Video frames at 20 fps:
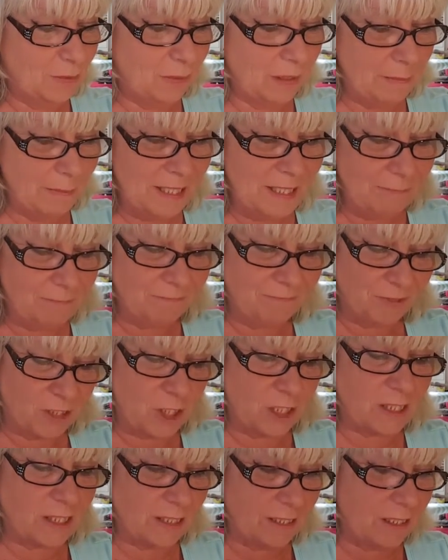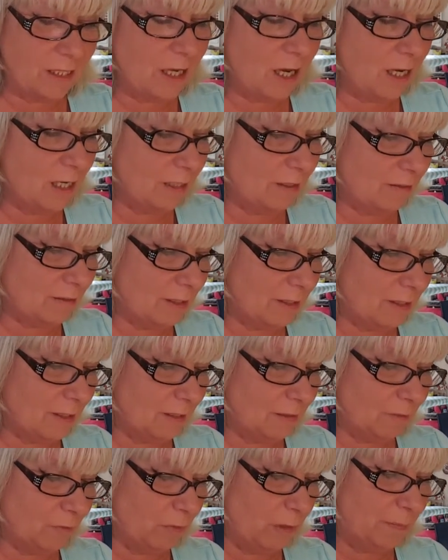know what I mean? Just not
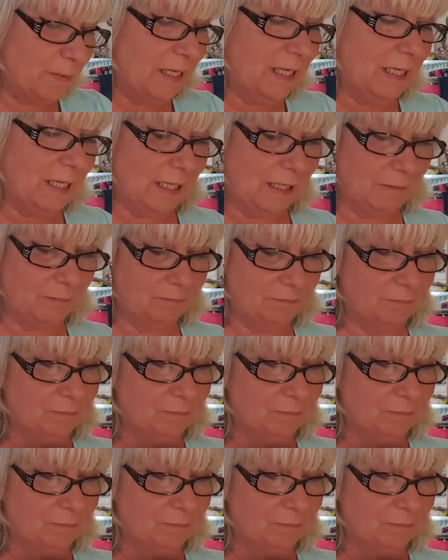repeating.